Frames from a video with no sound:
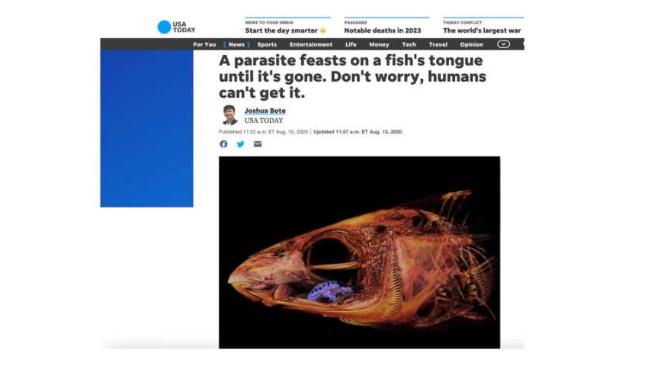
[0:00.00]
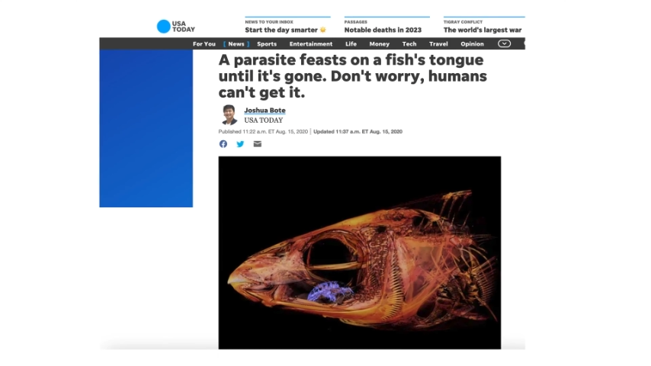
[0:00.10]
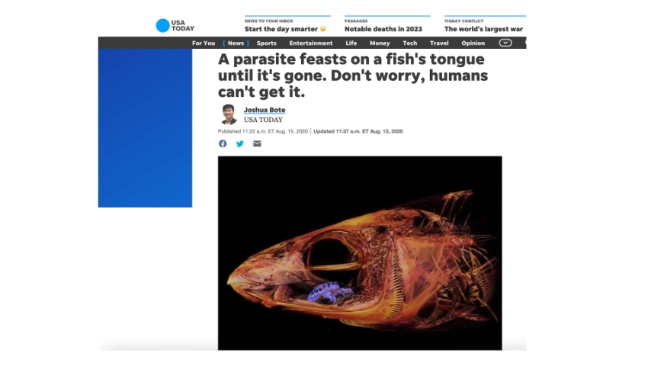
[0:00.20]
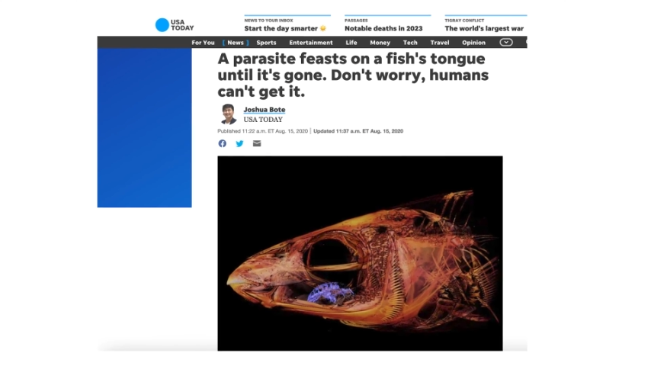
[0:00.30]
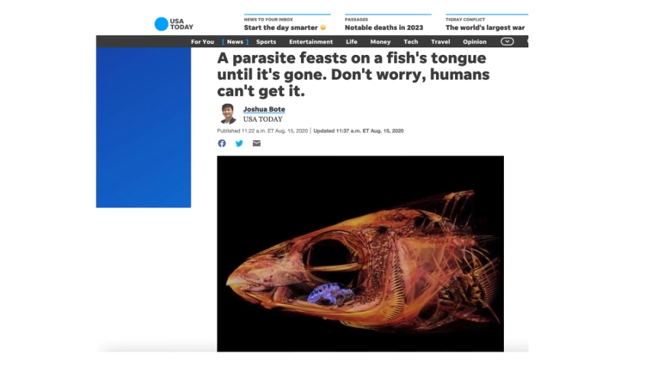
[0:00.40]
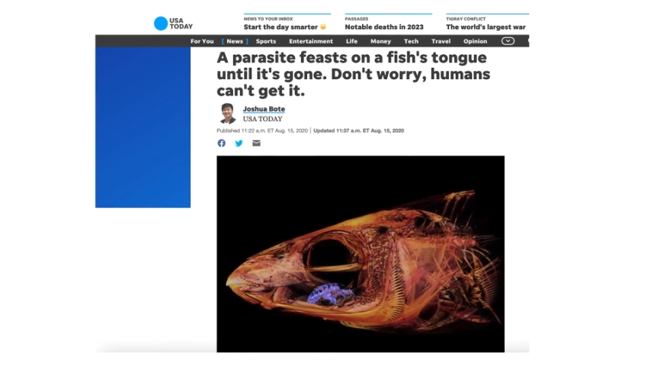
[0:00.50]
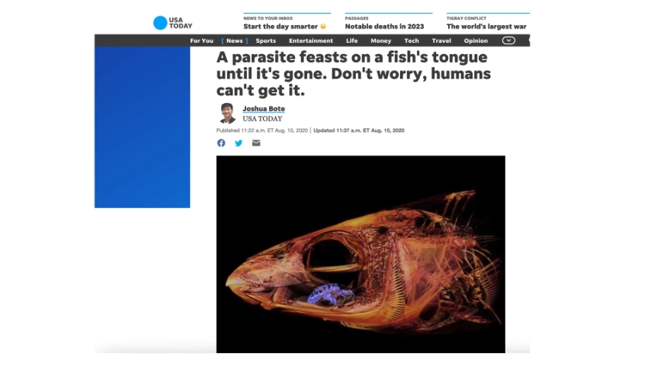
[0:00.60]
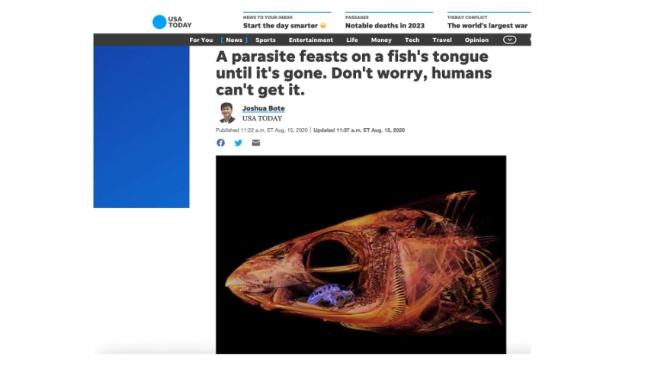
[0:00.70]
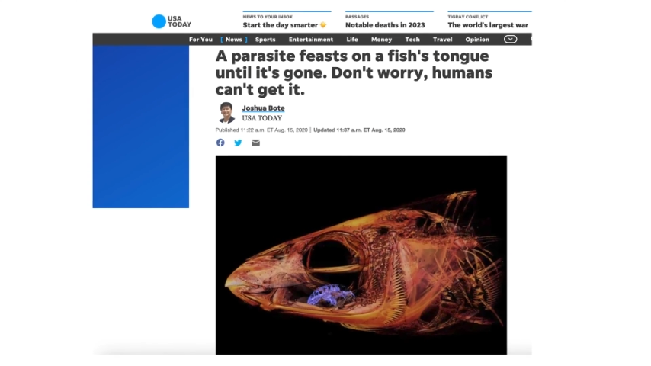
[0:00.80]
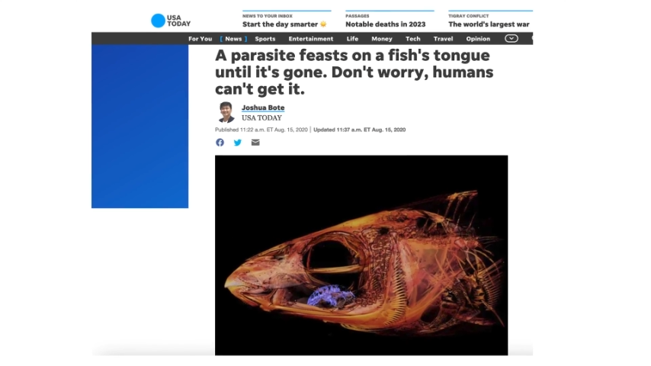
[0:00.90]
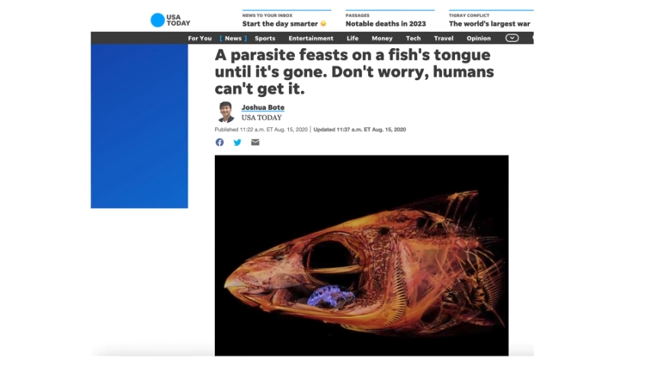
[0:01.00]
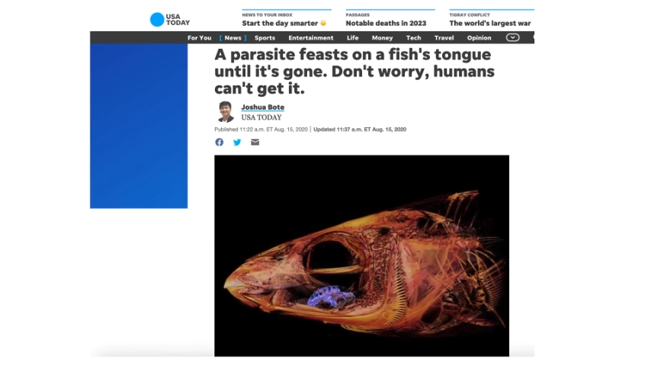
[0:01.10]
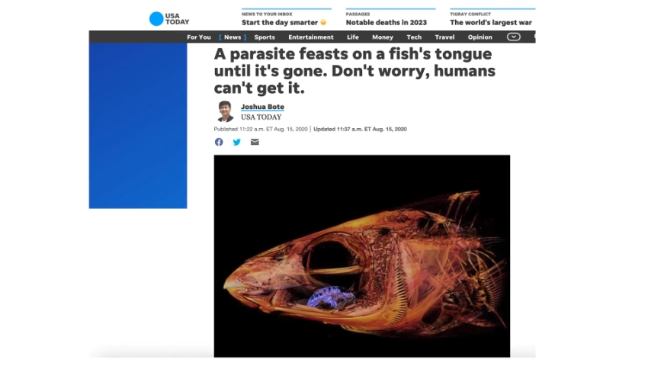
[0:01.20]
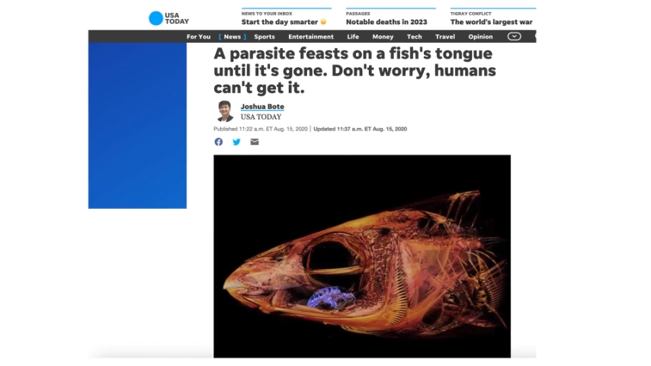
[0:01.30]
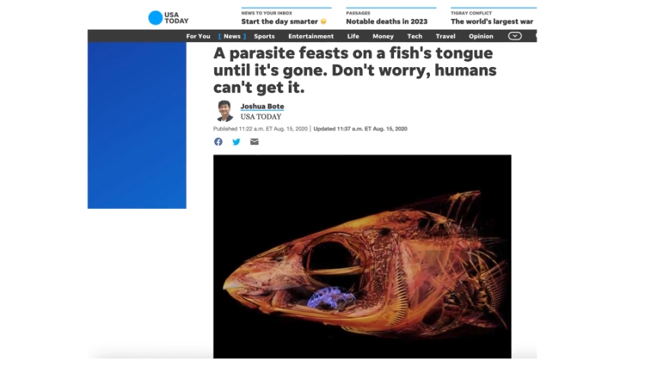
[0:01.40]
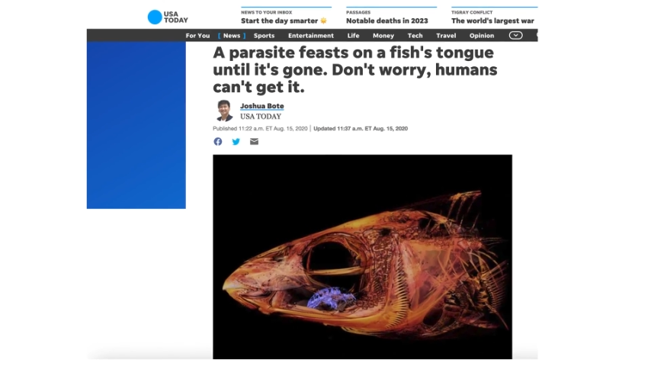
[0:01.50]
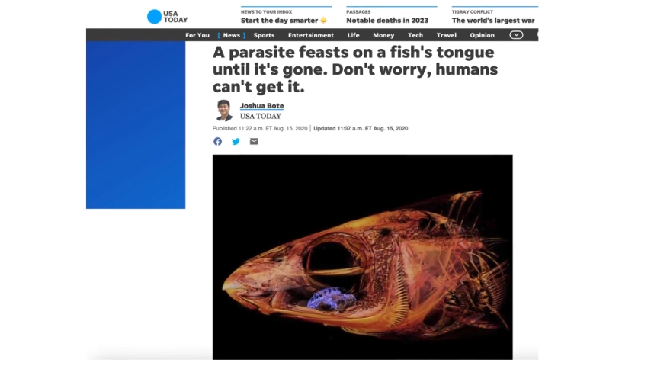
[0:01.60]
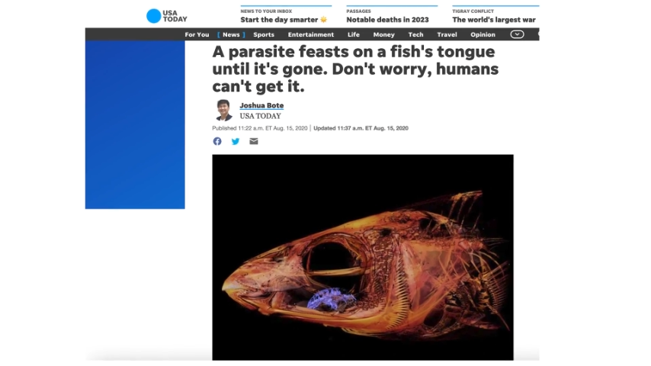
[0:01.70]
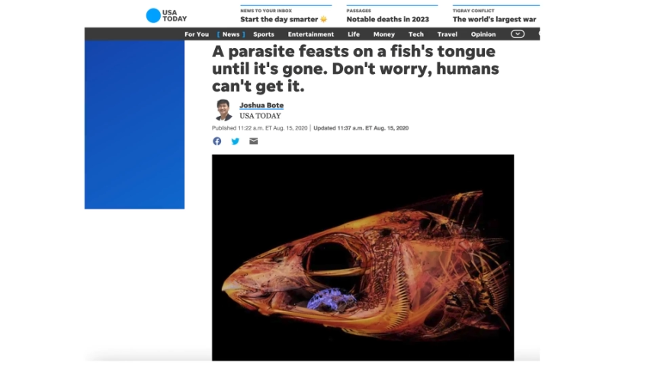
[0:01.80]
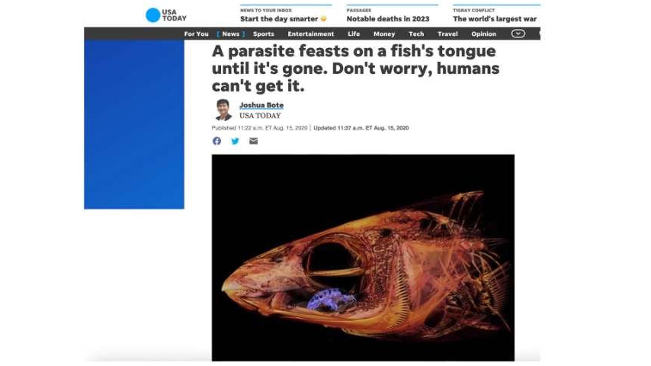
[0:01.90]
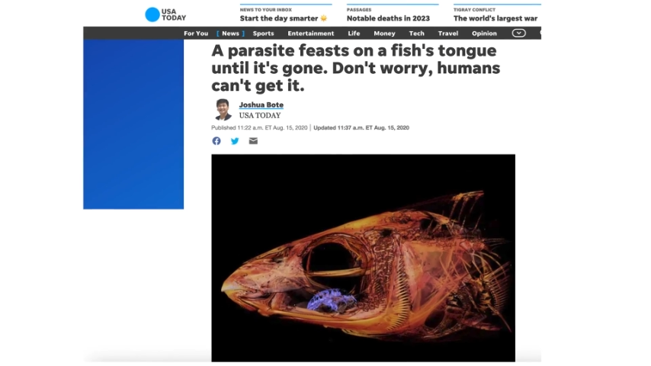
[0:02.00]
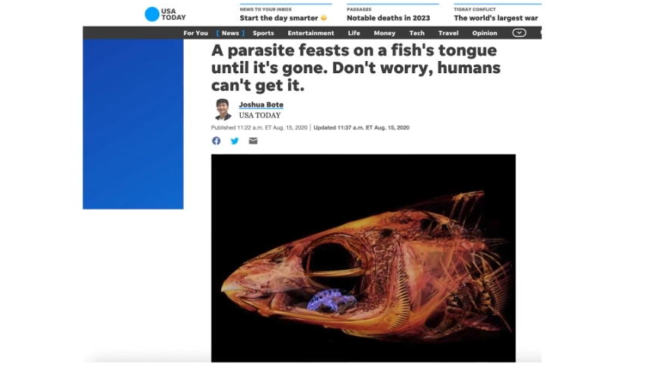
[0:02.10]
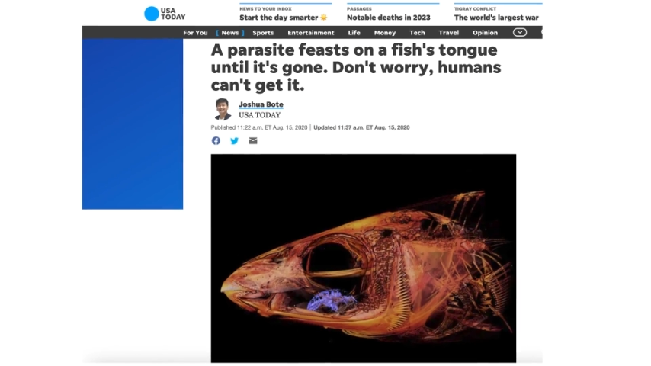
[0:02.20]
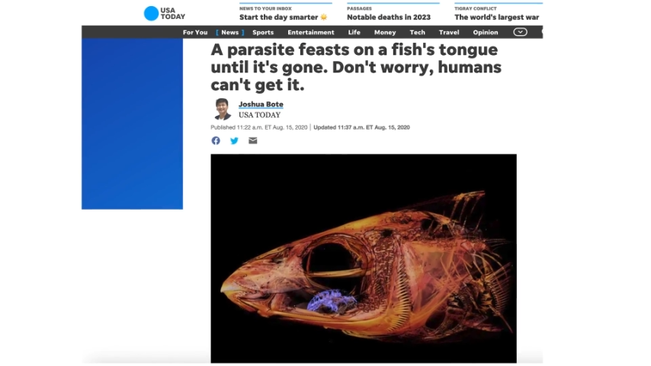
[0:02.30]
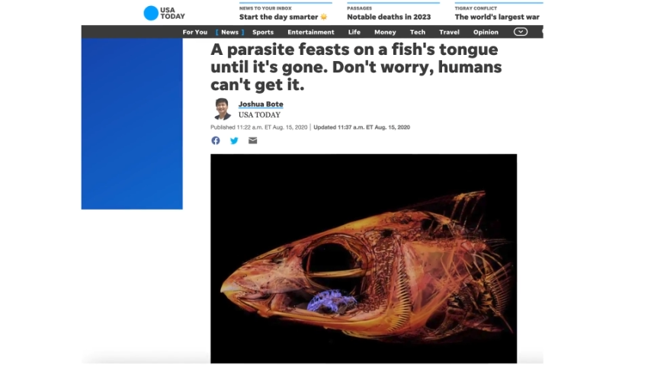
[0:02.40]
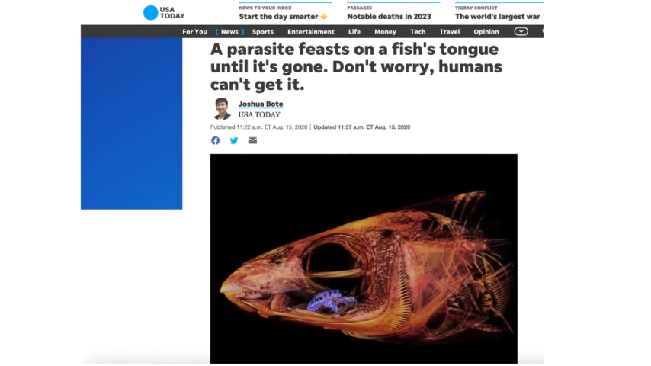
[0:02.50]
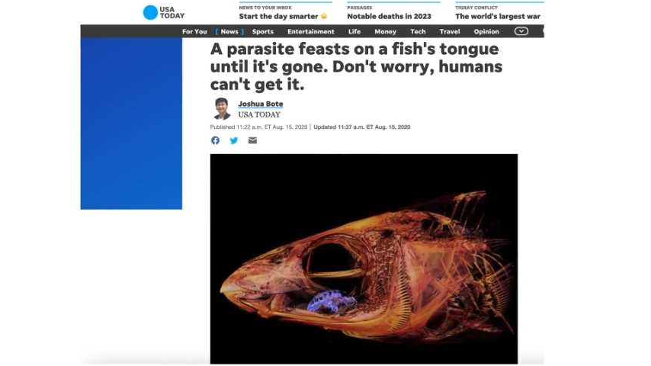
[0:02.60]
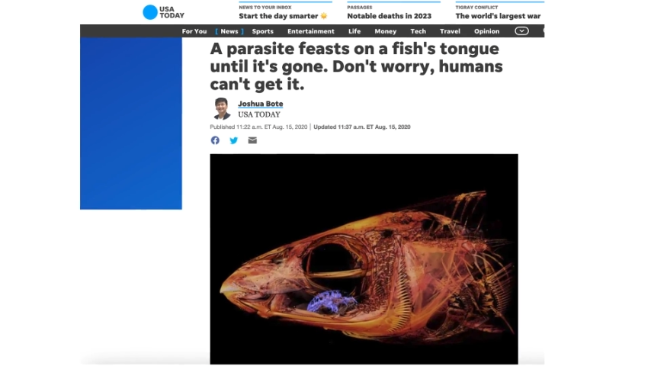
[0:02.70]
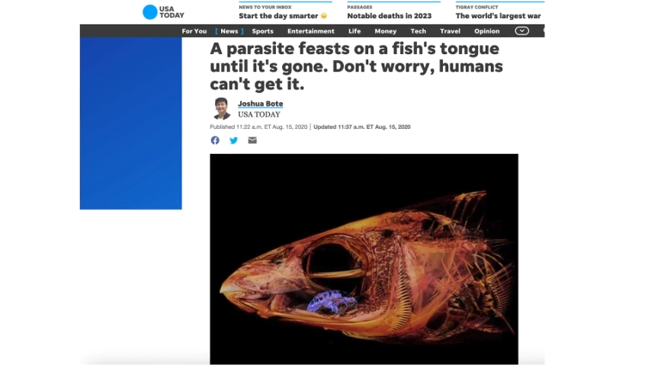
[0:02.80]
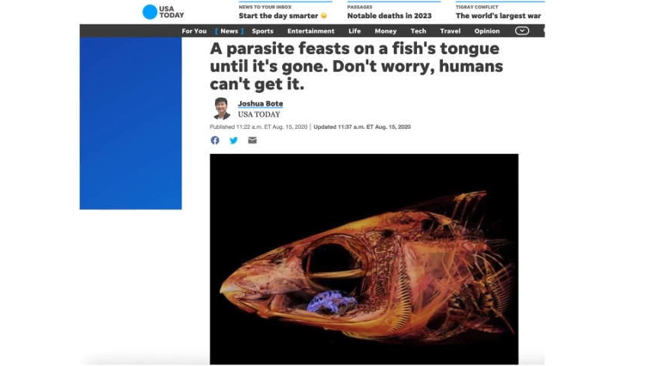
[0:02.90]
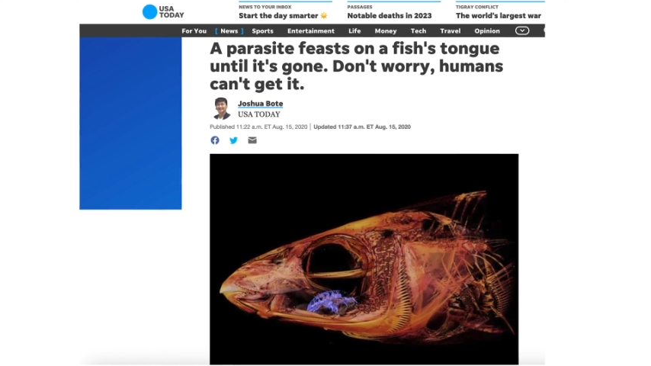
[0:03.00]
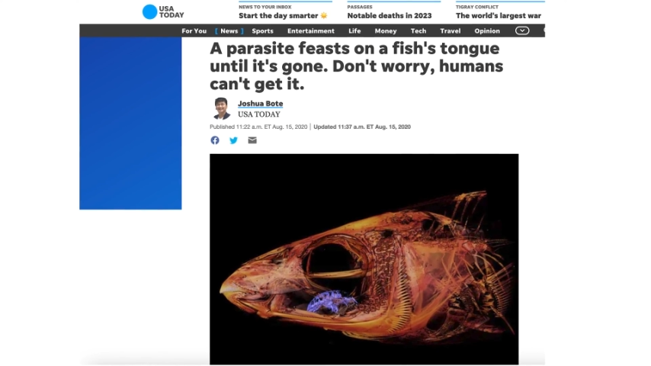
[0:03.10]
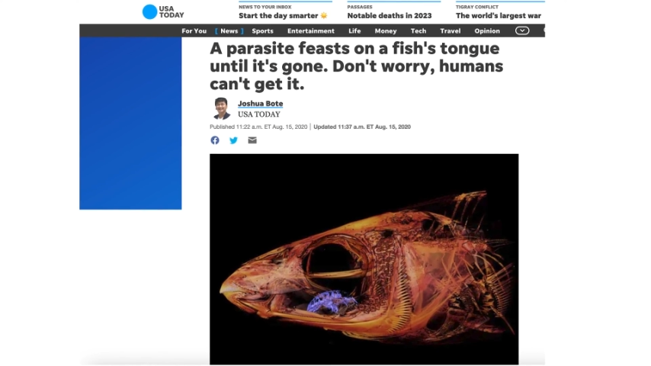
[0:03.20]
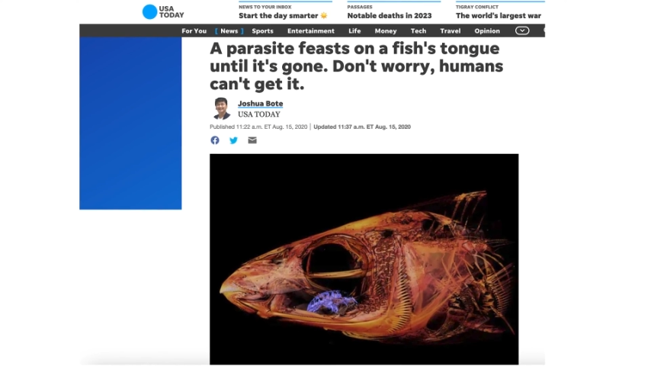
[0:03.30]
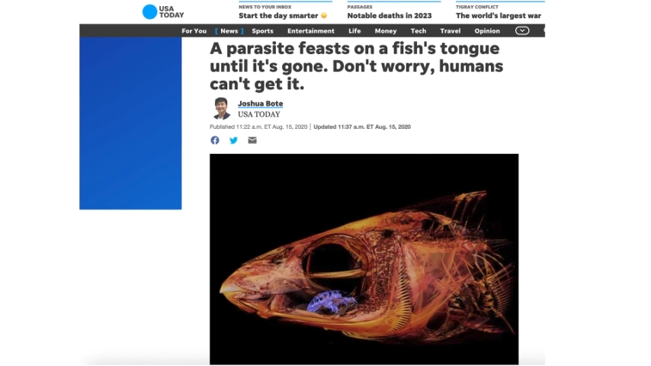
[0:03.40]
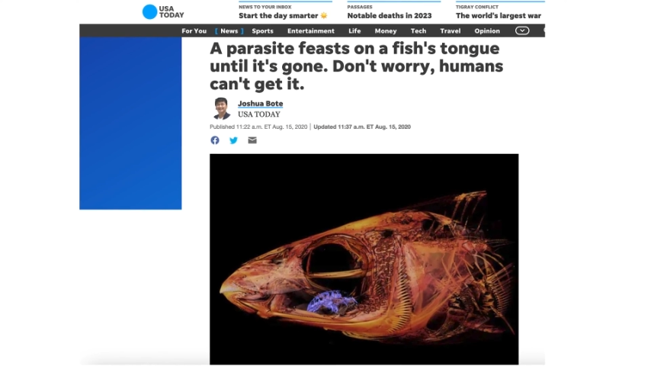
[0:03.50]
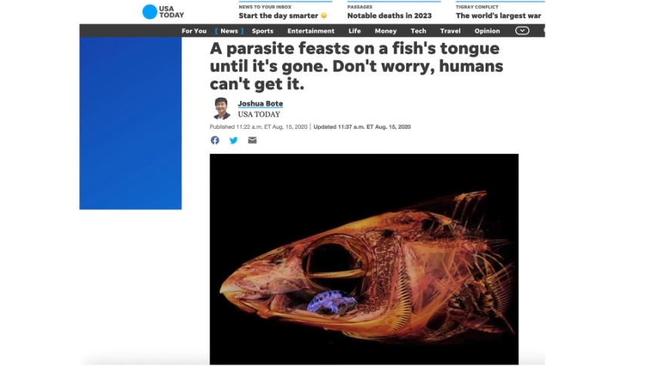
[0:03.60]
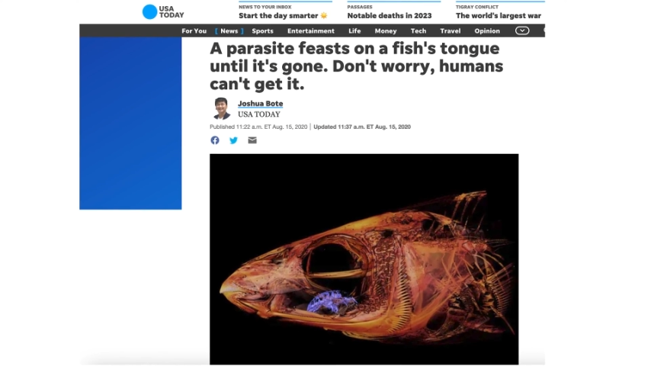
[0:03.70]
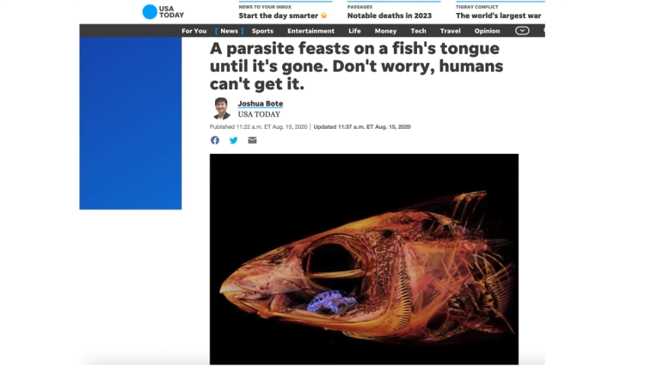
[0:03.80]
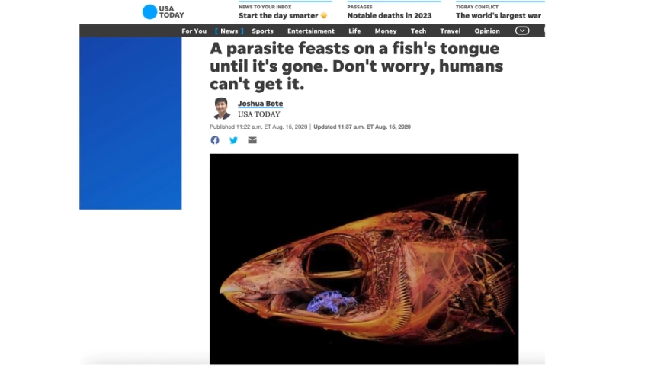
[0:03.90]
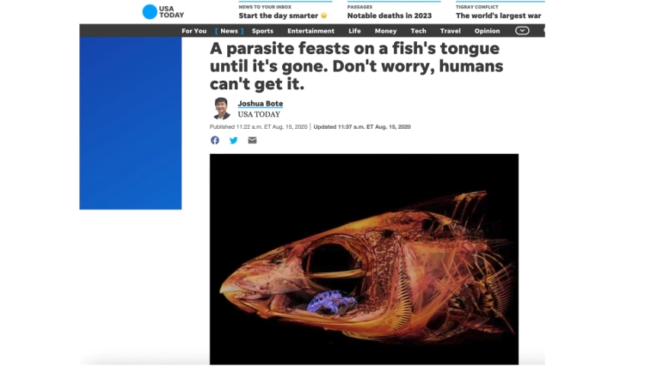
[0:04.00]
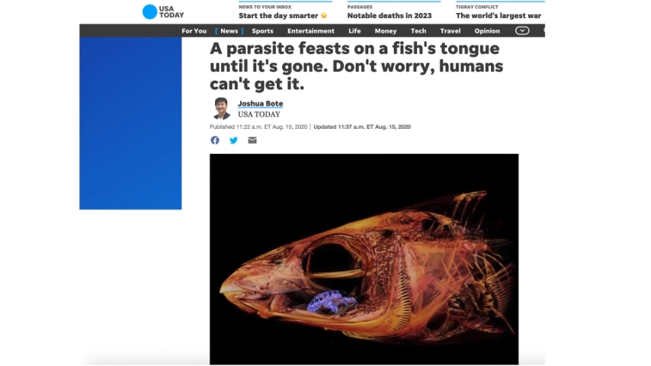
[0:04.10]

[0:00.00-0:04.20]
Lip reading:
(no speaker visible)